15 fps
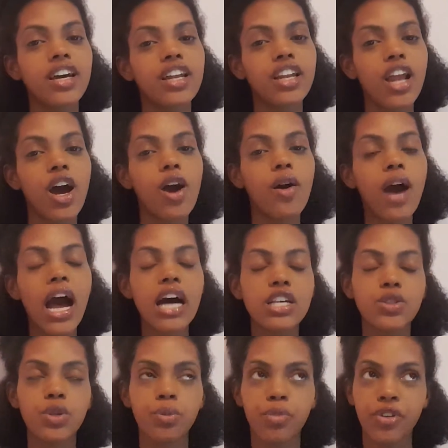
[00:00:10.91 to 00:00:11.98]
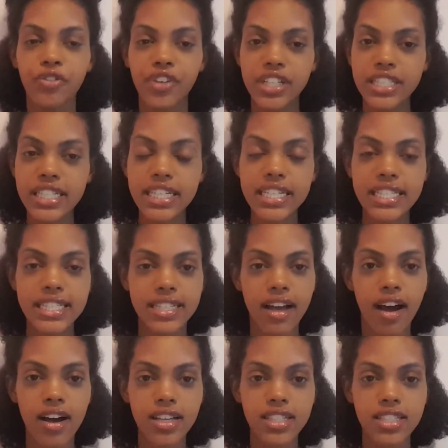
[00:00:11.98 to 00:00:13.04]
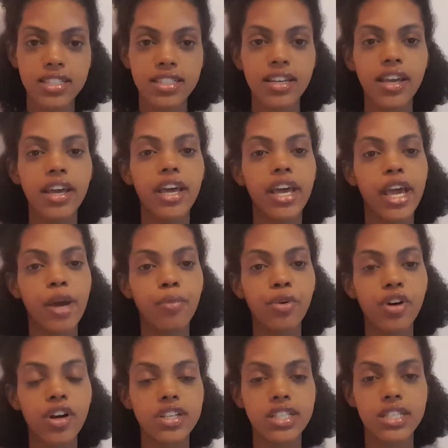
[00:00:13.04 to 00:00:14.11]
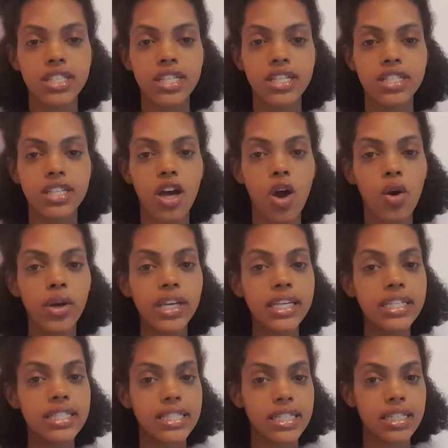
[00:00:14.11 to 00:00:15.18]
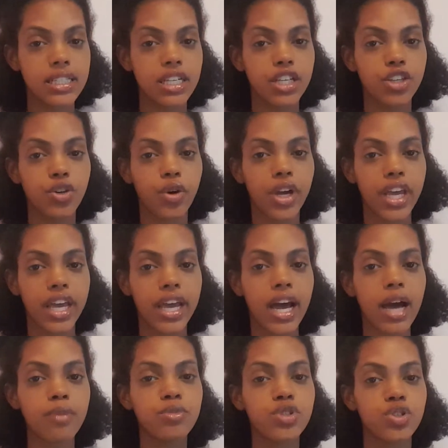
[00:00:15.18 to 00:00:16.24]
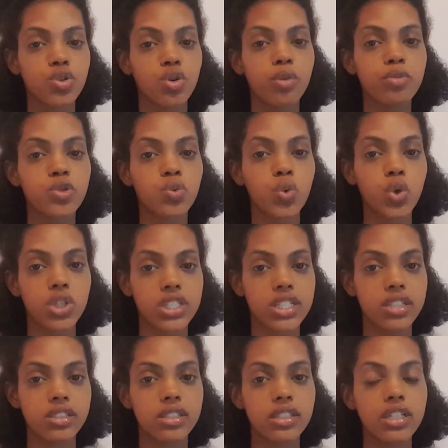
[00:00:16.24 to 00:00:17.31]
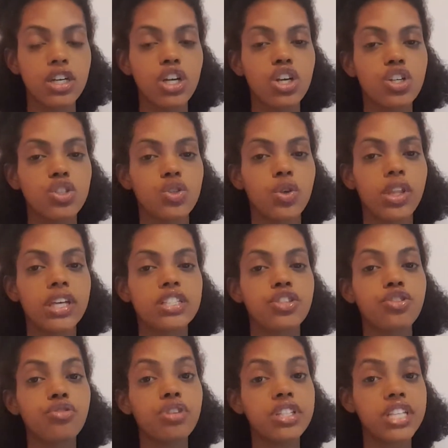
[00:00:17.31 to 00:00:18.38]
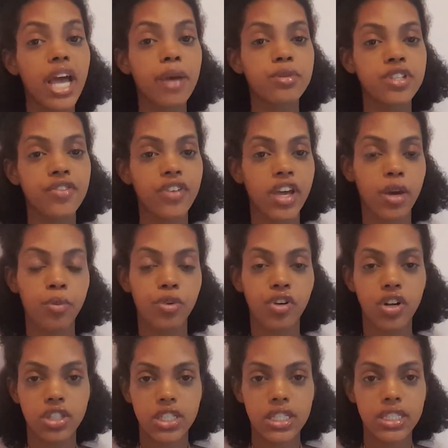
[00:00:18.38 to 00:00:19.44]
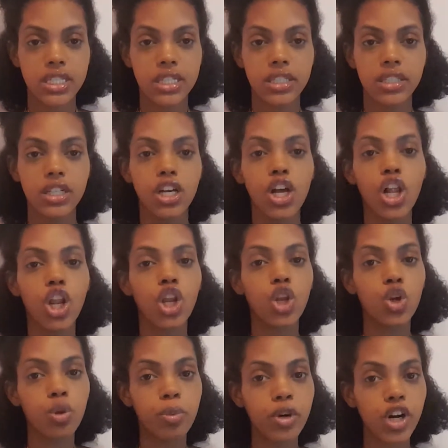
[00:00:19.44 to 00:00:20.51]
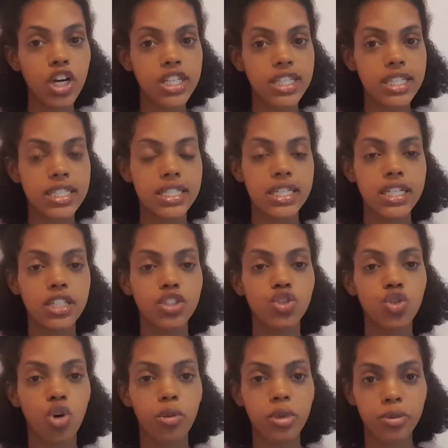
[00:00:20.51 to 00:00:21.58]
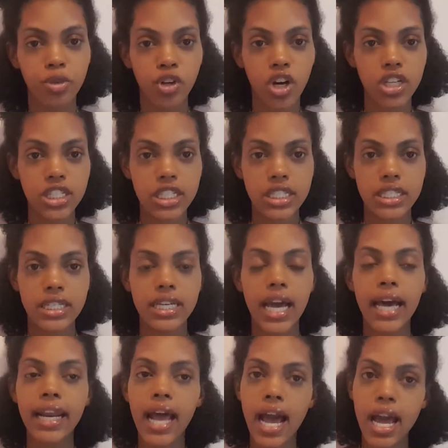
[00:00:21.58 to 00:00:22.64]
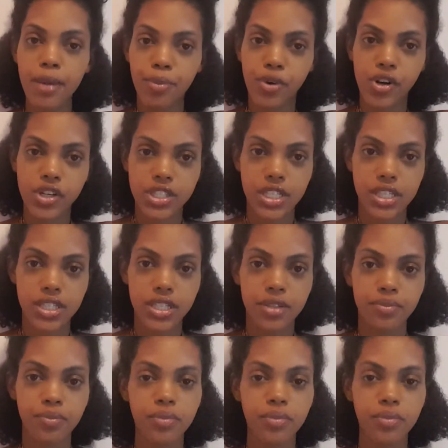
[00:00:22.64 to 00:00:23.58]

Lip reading: Now, as we previously discussed, hair porosity is how easily your hair absorbs water. So there's three types of hair porosity: low porosity, normal porosity, and high porosity.